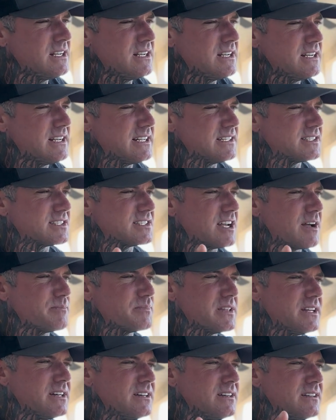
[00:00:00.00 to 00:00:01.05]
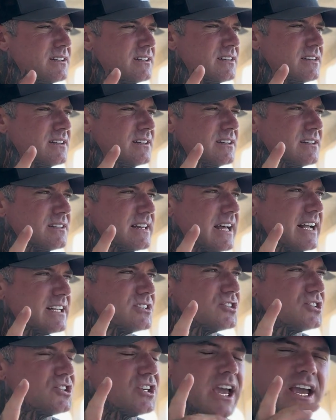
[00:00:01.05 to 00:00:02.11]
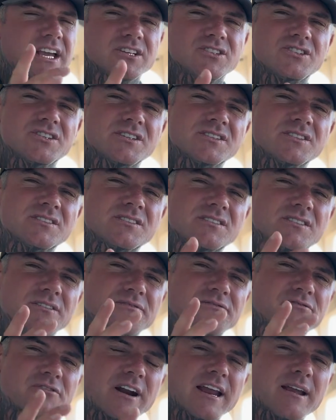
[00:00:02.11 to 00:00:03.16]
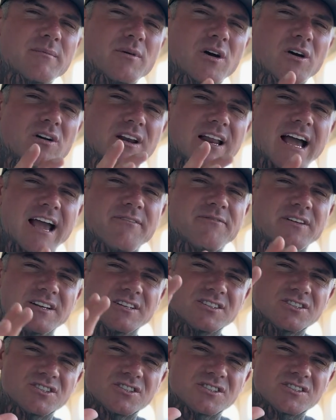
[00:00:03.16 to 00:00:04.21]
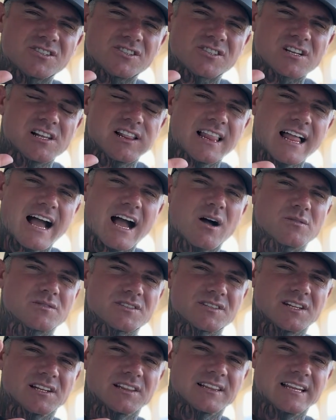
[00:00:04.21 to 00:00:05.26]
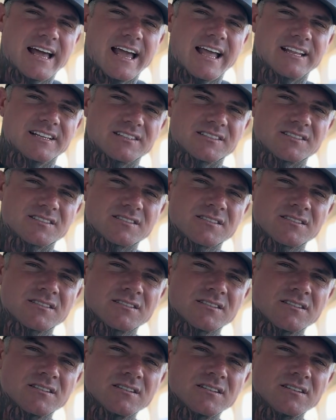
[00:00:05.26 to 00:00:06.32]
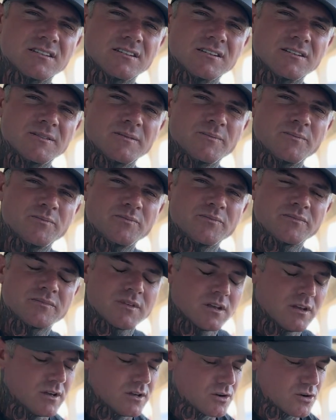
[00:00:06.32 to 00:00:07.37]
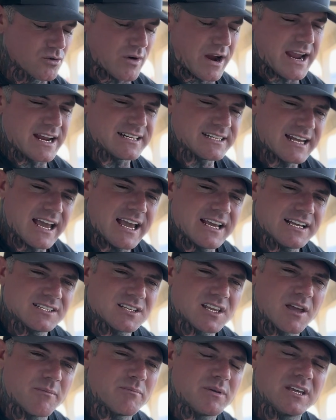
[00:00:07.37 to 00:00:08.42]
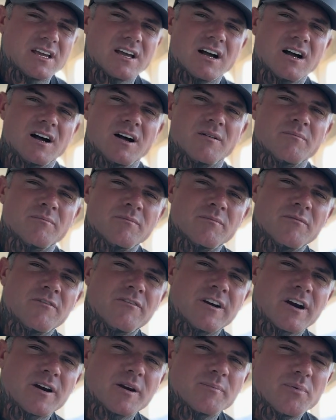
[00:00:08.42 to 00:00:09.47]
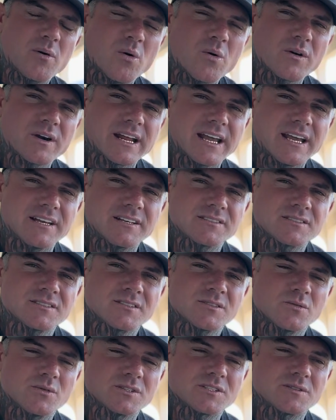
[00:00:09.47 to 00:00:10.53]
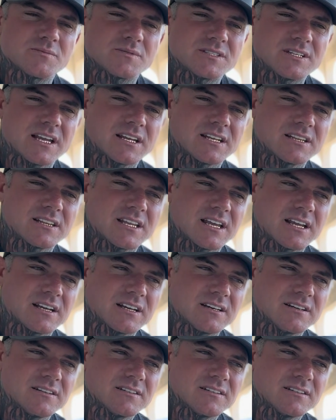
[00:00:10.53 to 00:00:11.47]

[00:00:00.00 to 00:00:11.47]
It's something that changes the frame on our life. It clouds the lens. Great days can become very poor days with some stinking thinking.